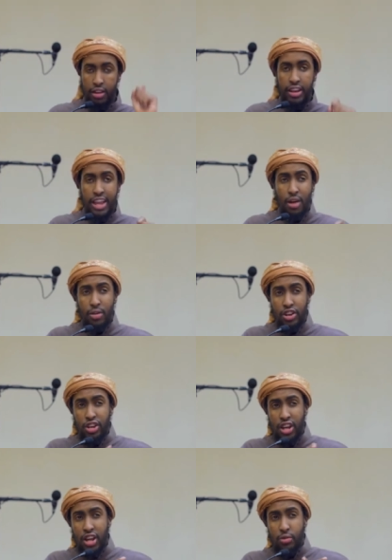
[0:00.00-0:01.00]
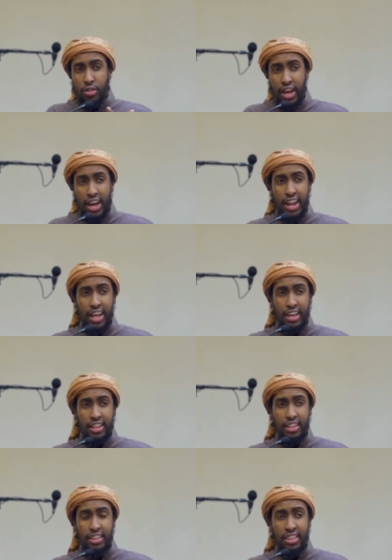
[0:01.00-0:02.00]
Now, inshallah ta'ala,
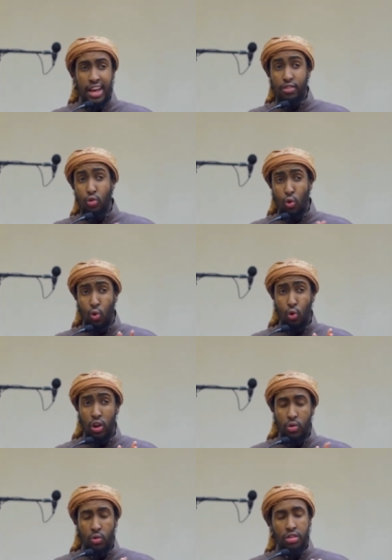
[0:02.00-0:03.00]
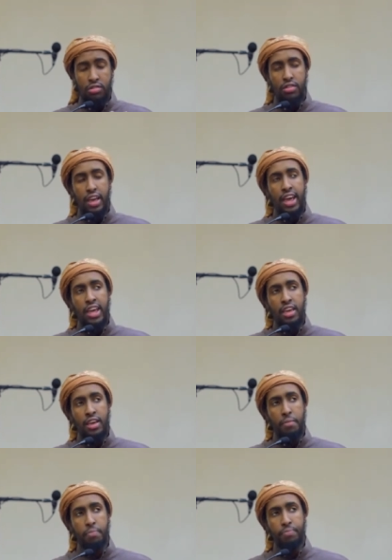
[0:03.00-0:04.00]
that all was a,
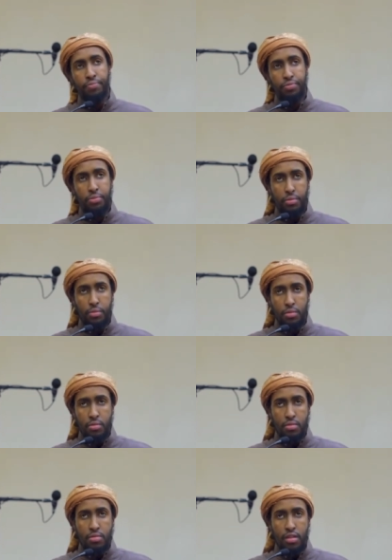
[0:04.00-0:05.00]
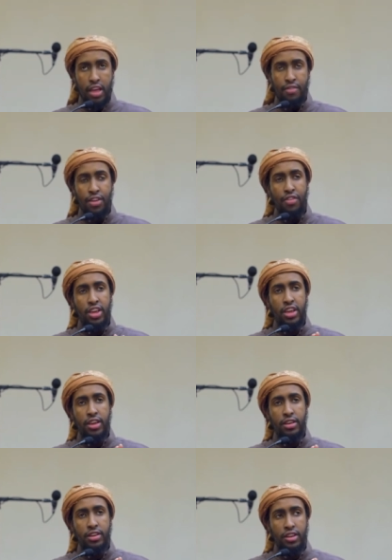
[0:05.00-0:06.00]
a very